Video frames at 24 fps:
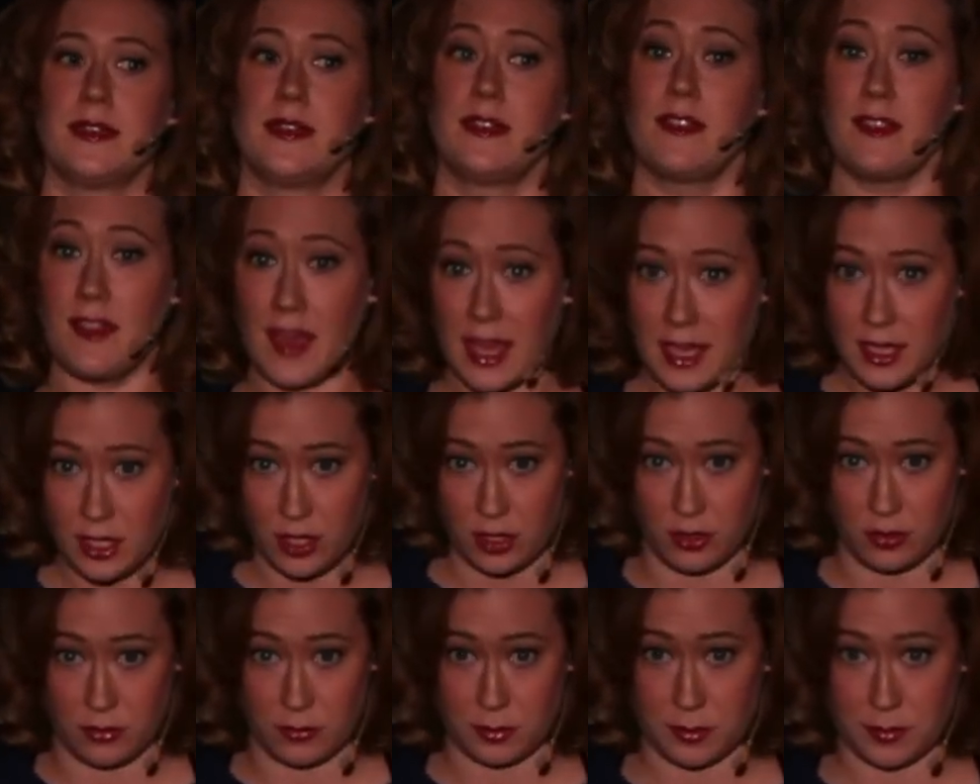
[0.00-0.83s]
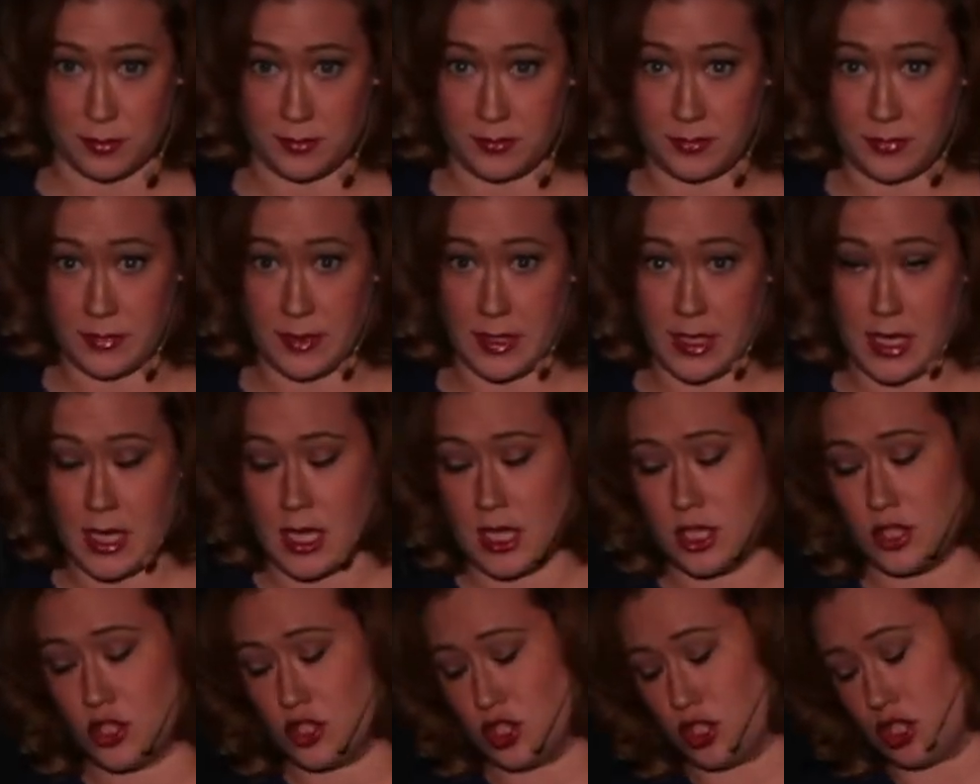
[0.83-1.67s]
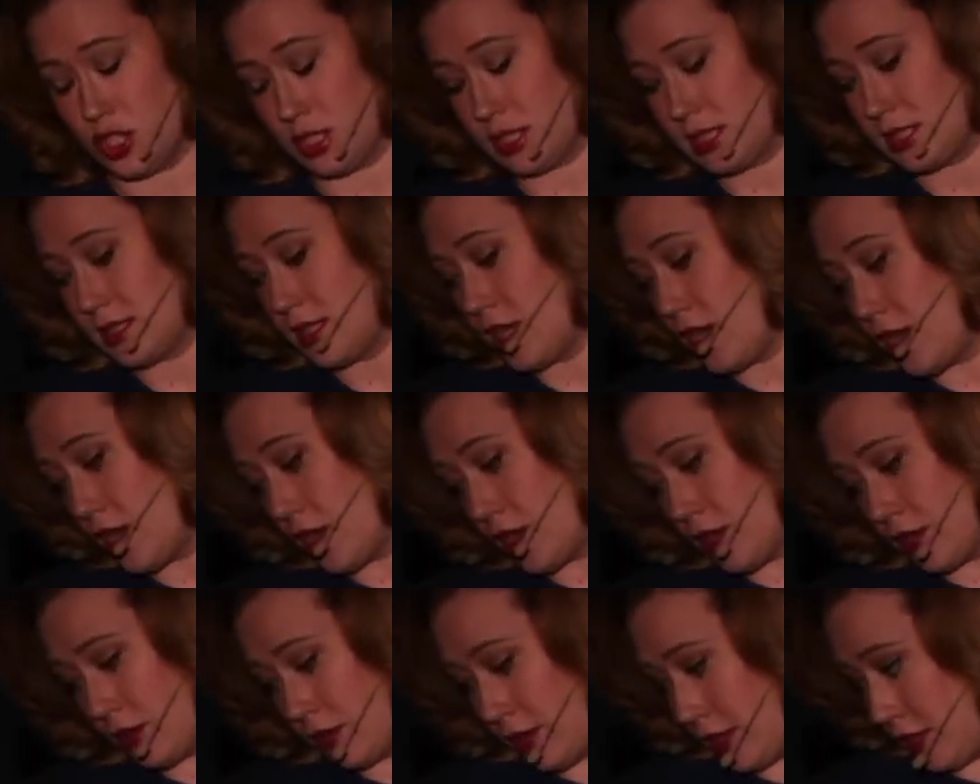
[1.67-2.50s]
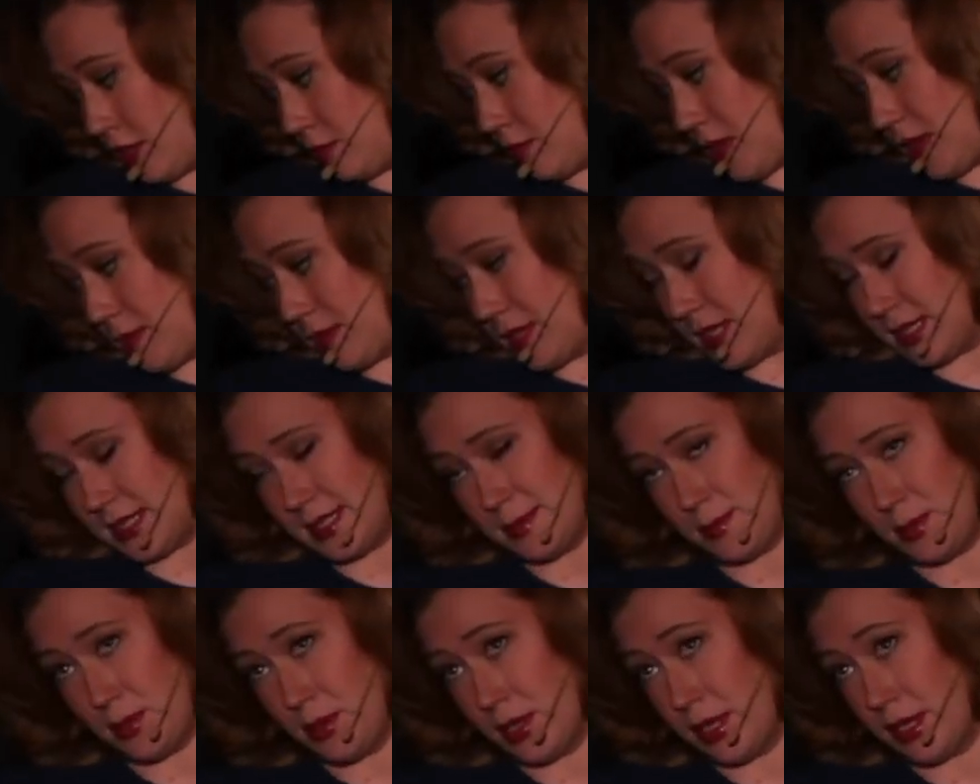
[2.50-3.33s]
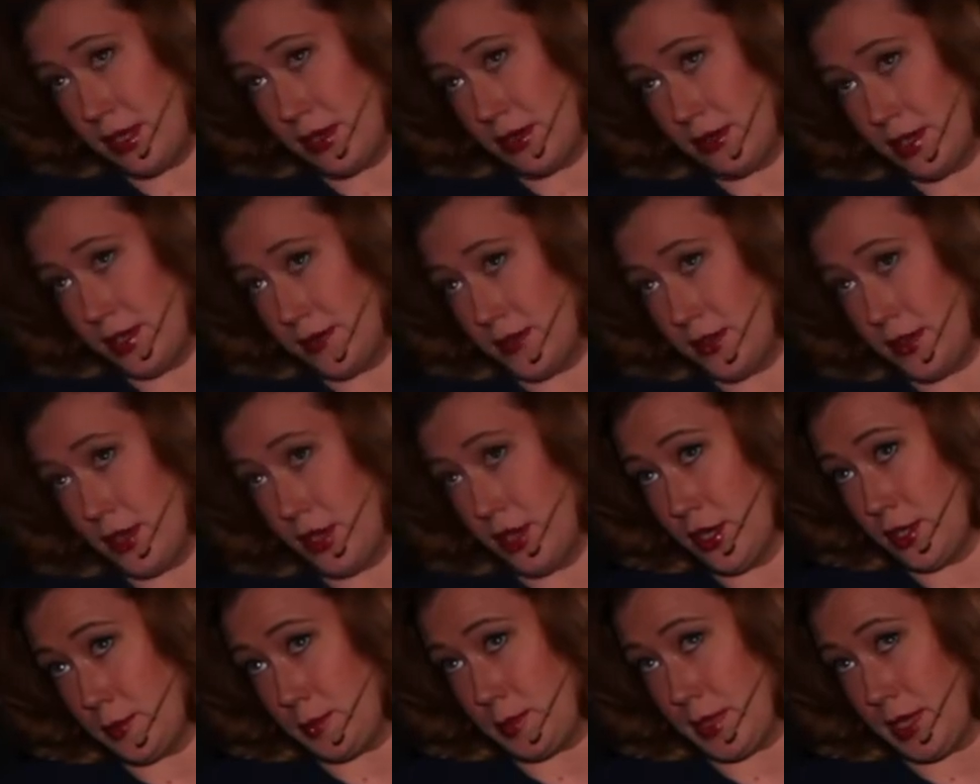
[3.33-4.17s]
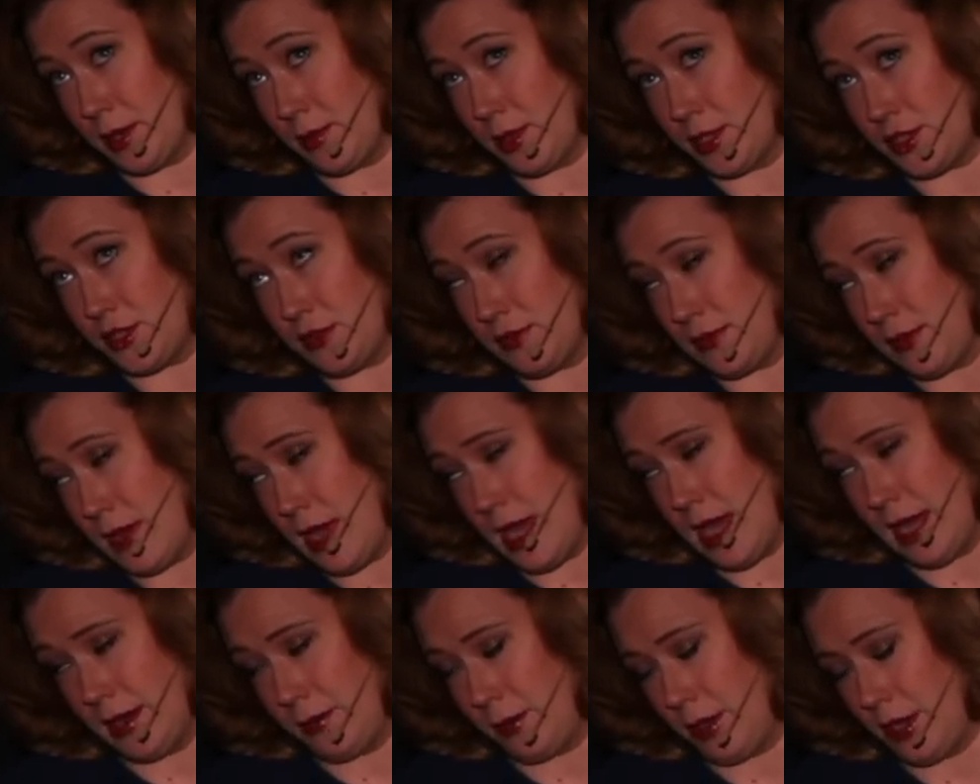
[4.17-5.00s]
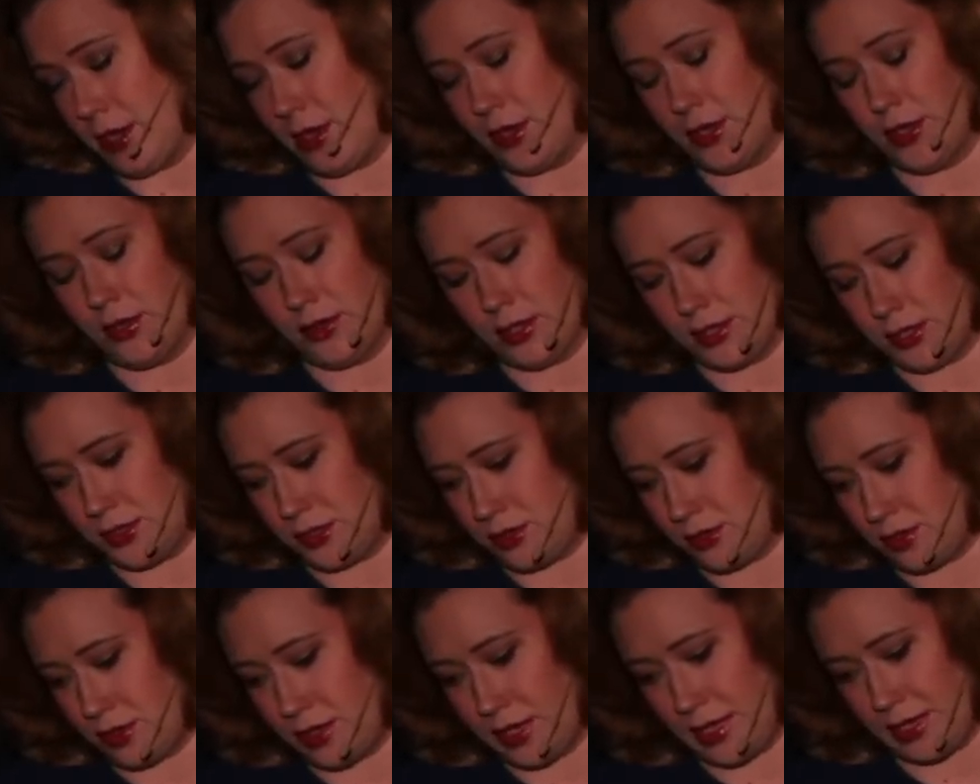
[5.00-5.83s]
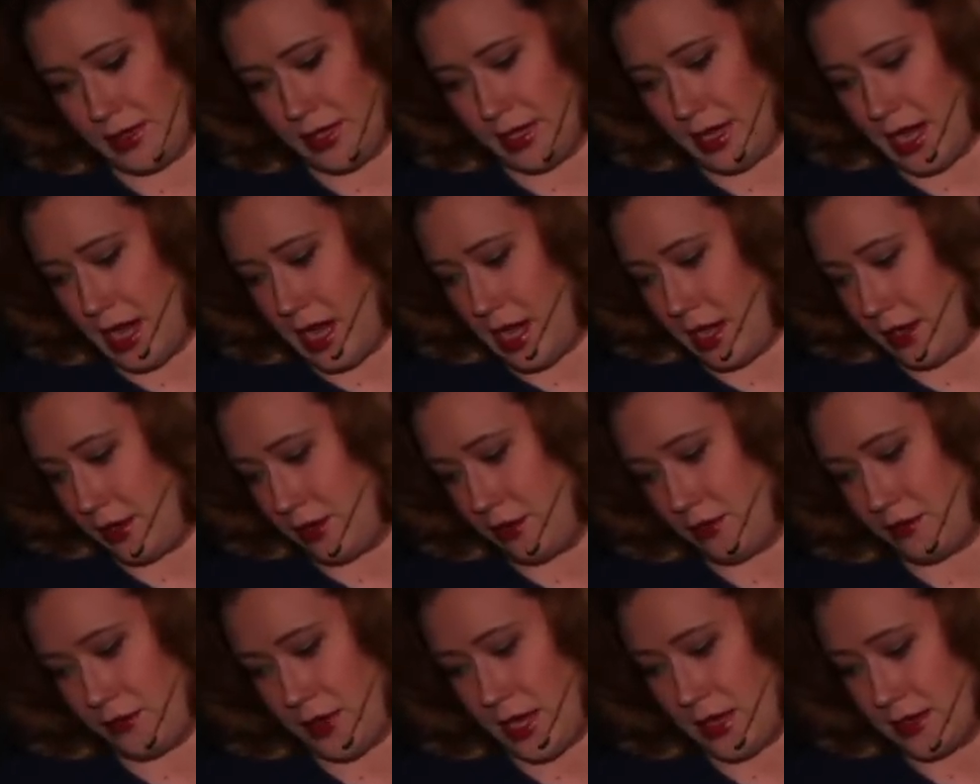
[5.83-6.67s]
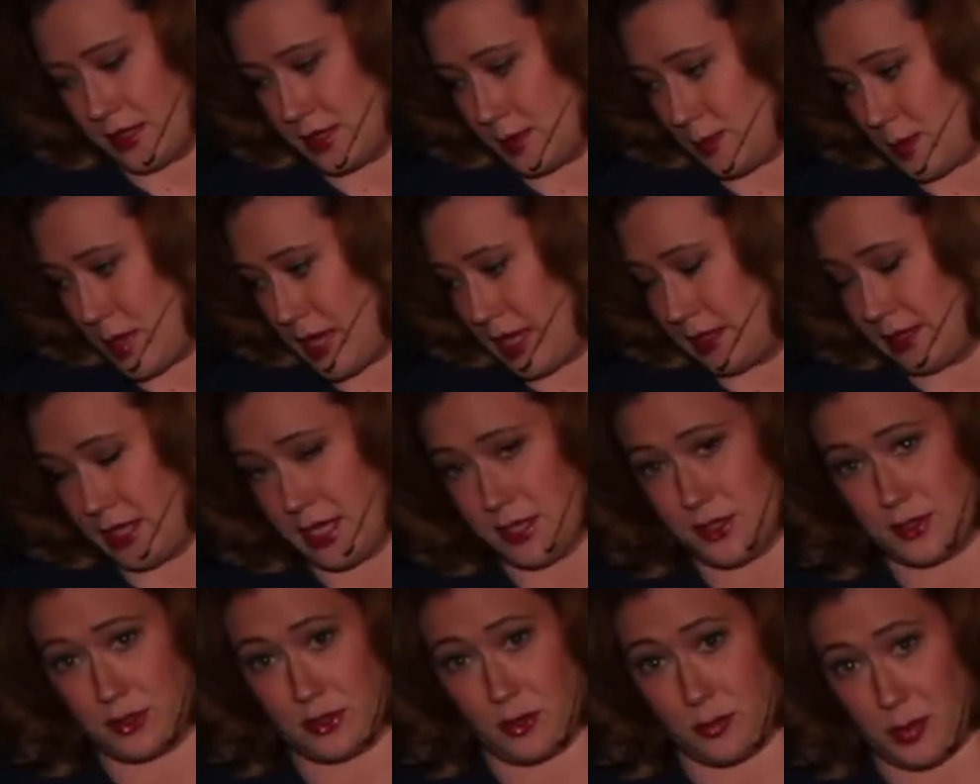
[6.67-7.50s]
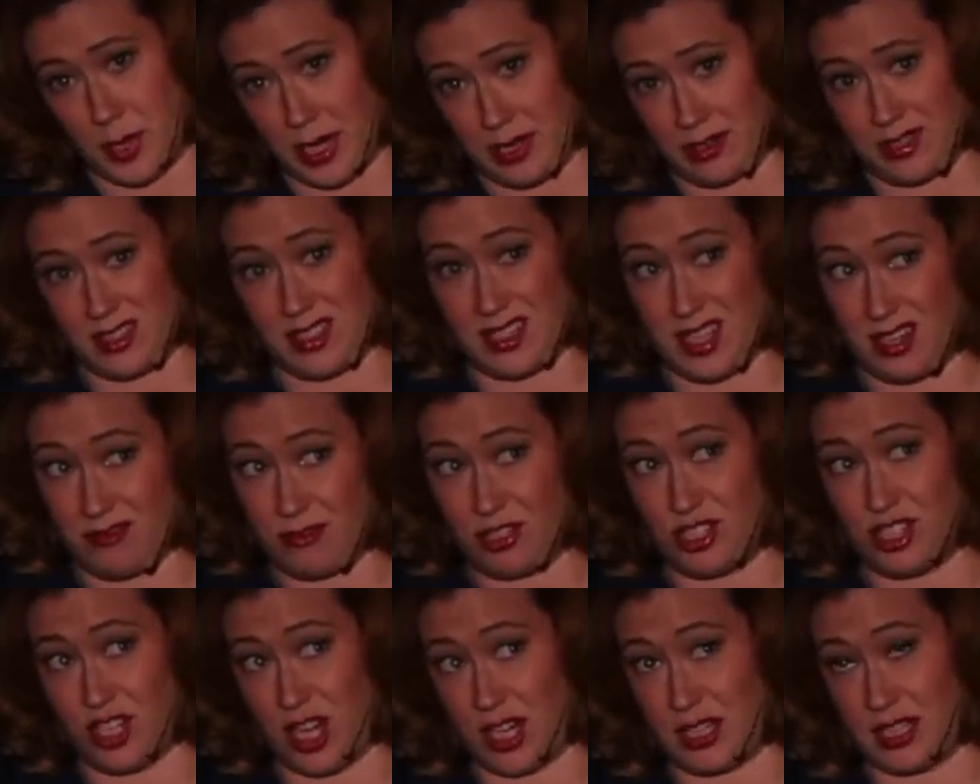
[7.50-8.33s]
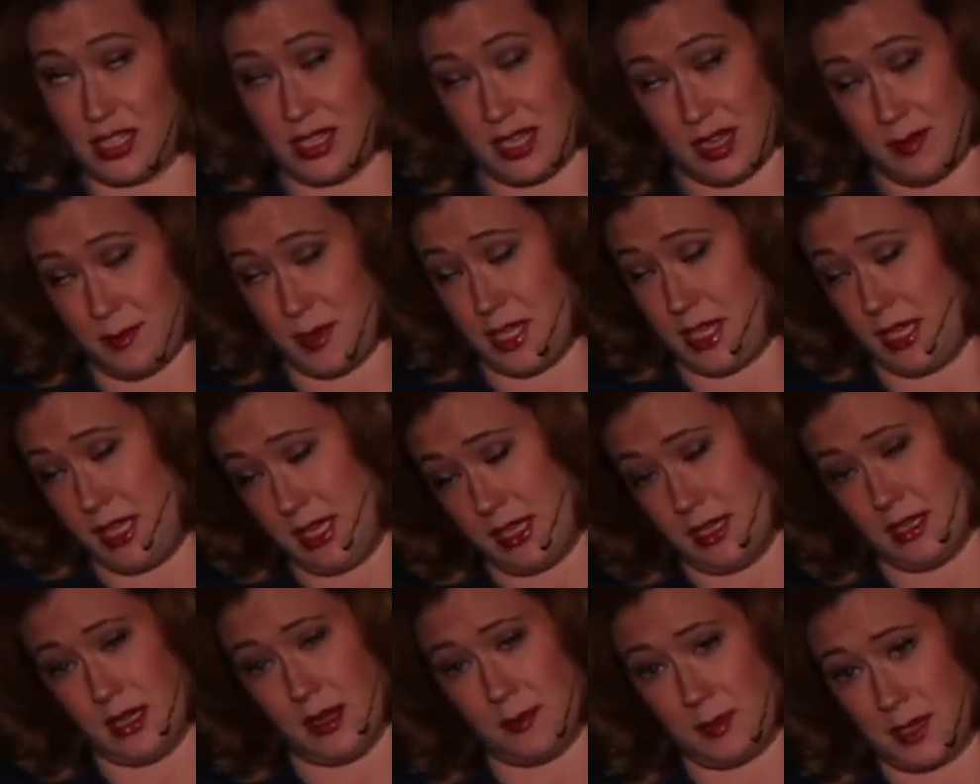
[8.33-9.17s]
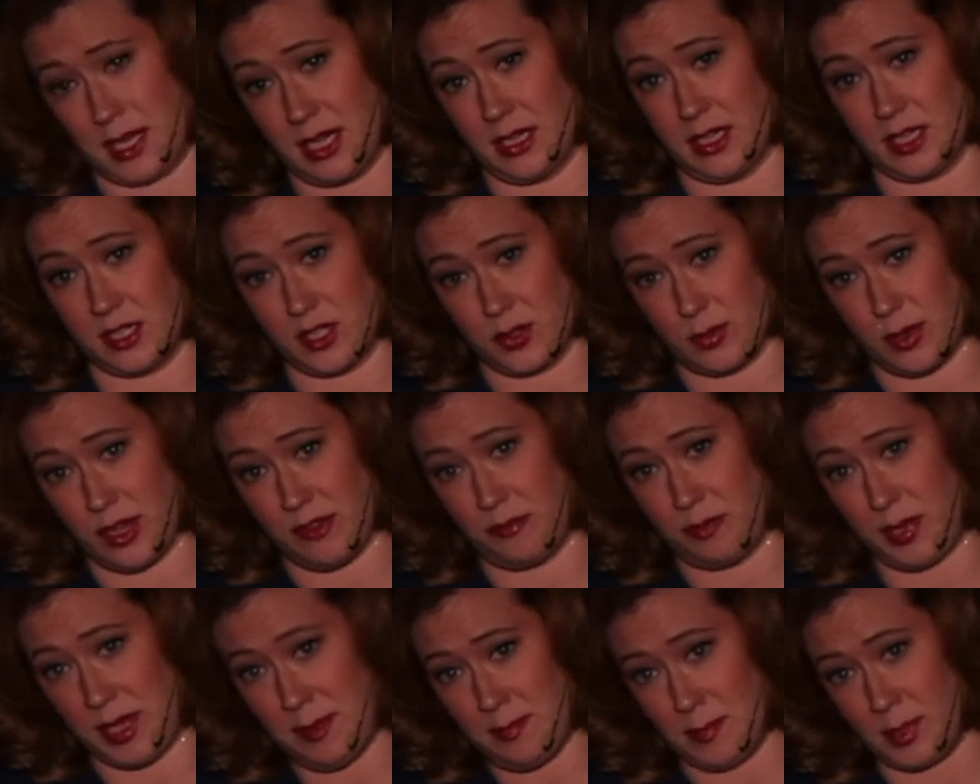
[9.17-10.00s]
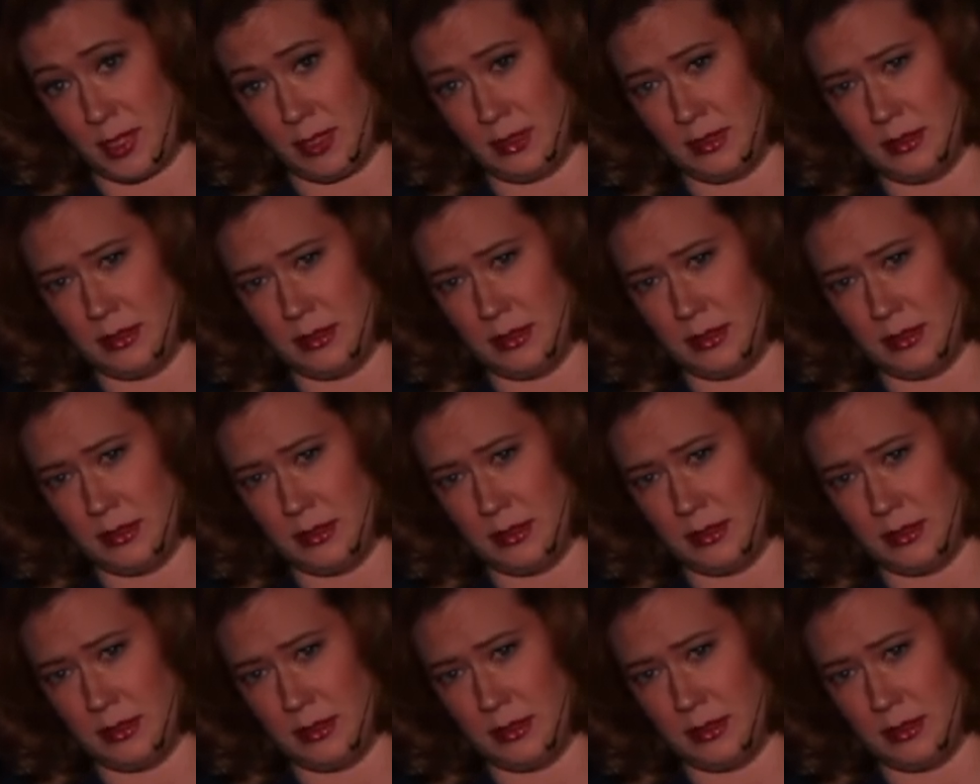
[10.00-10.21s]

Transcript: Thank you. Just know that you may be disappointed or even hurt by what you find. We all know the story of the guy who found his biological parents, they rejected him, and he ended up killing 12 people.